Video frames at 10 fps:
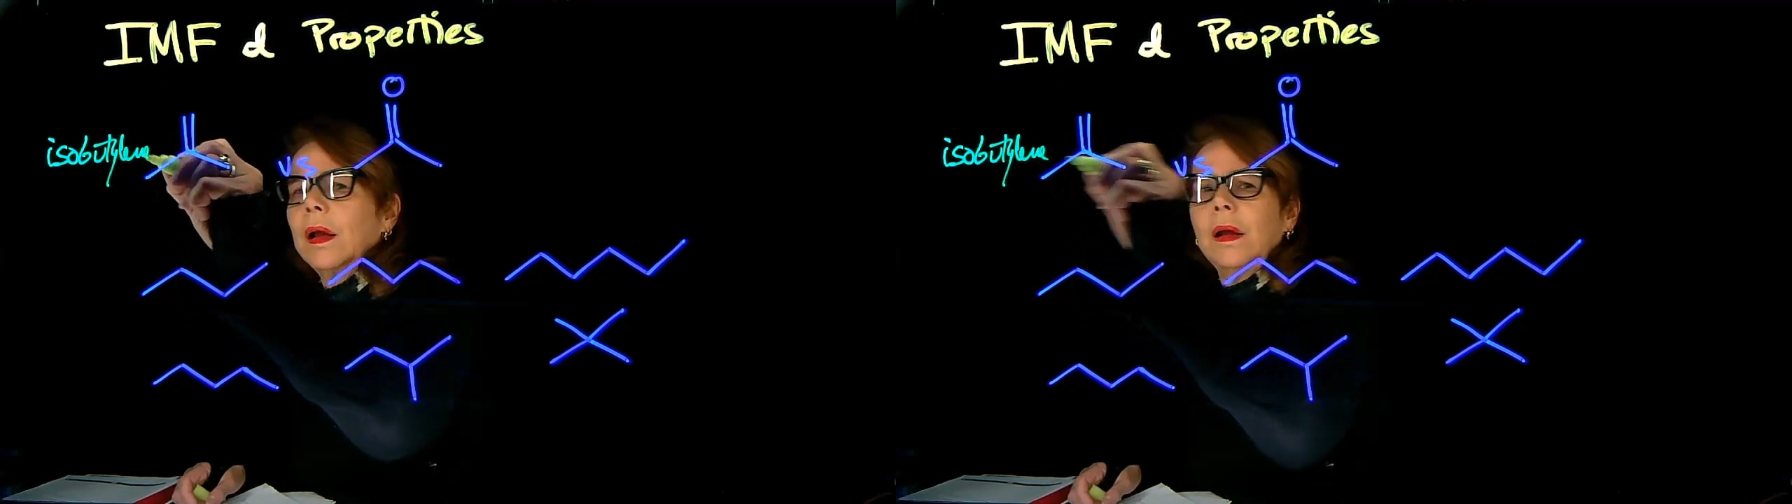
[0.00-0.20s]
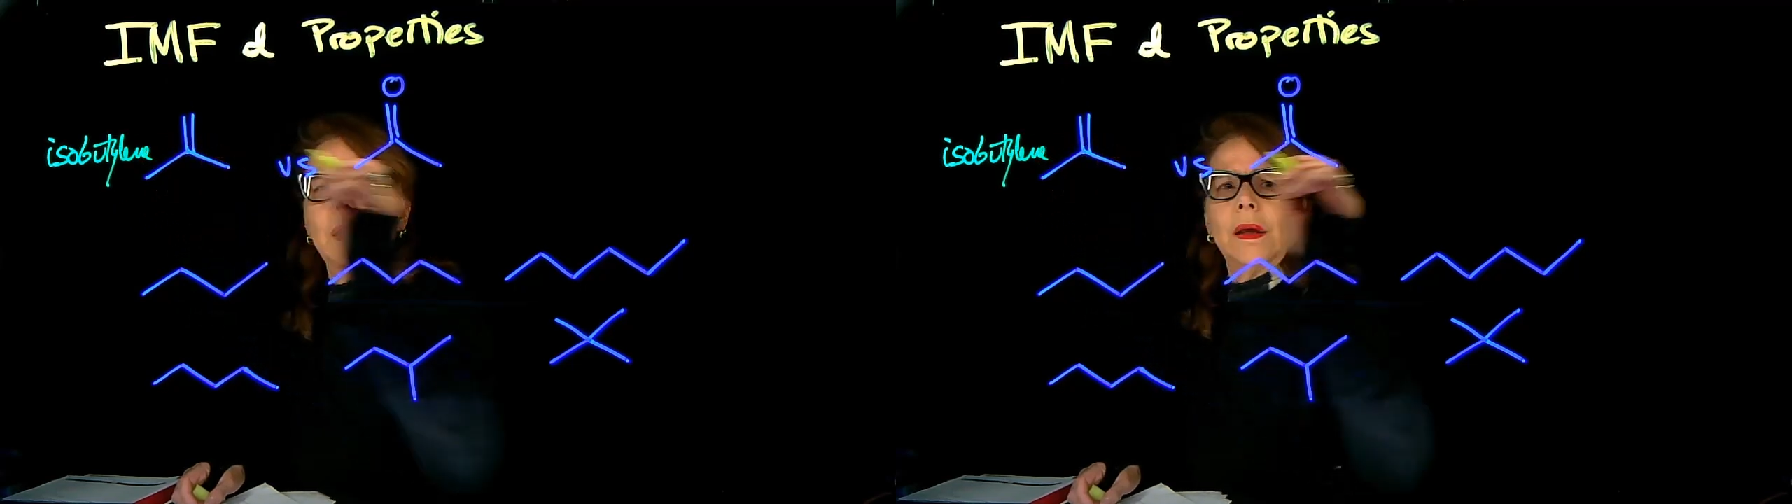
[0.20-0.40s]

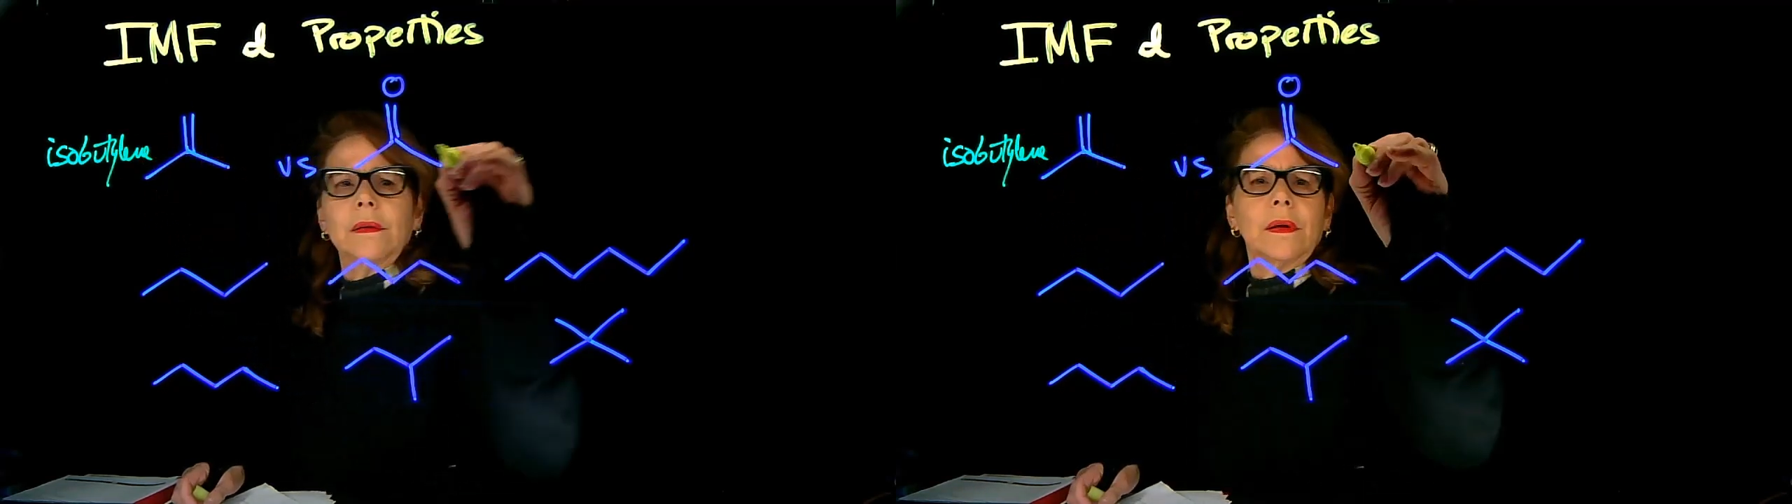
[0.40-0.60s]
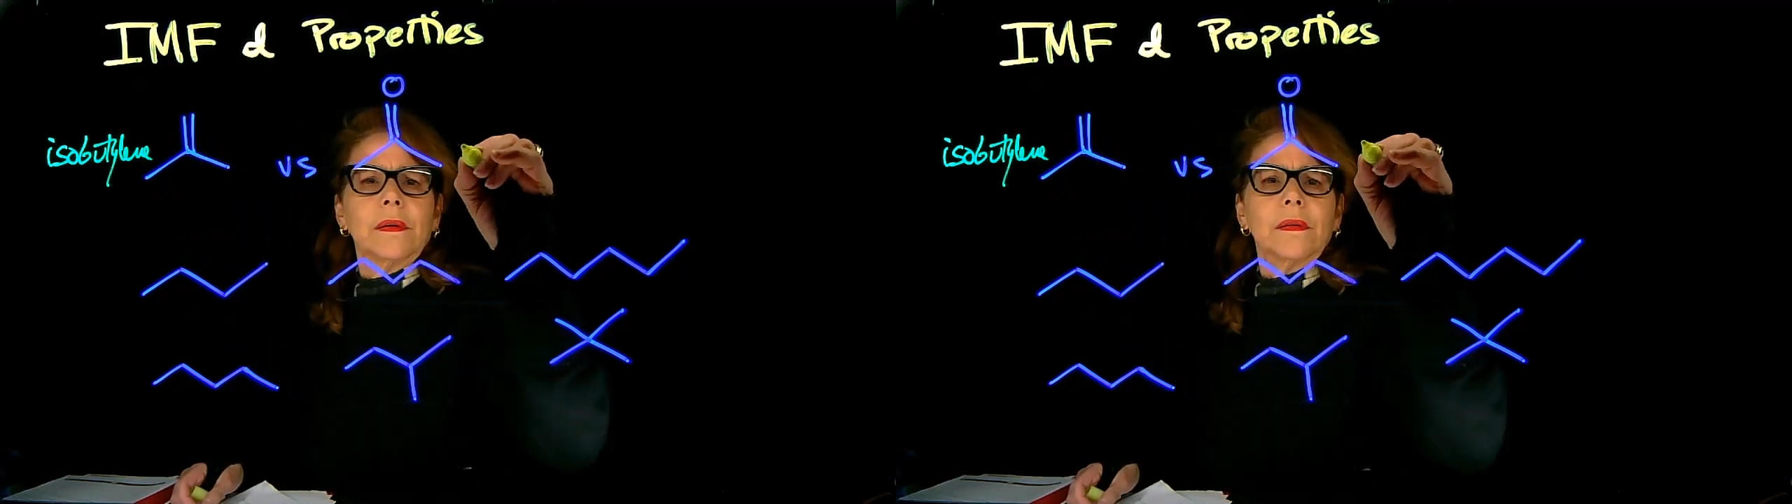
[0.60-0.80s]
and
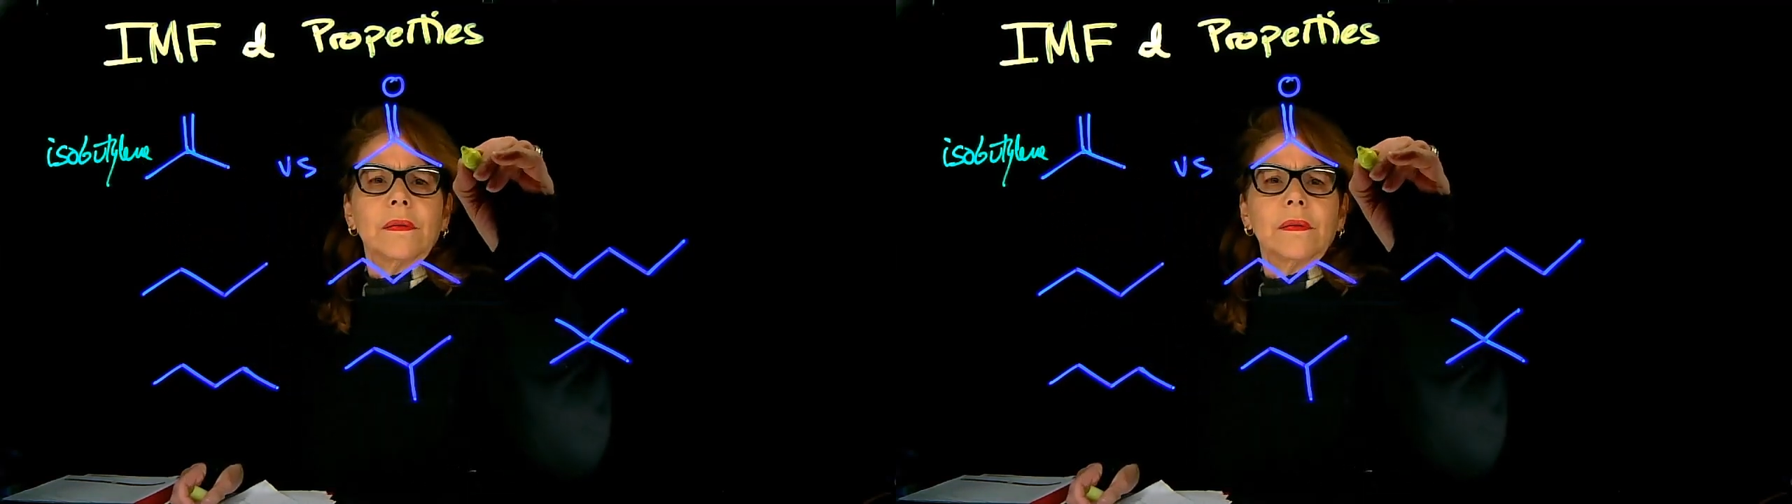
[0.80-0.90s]
this is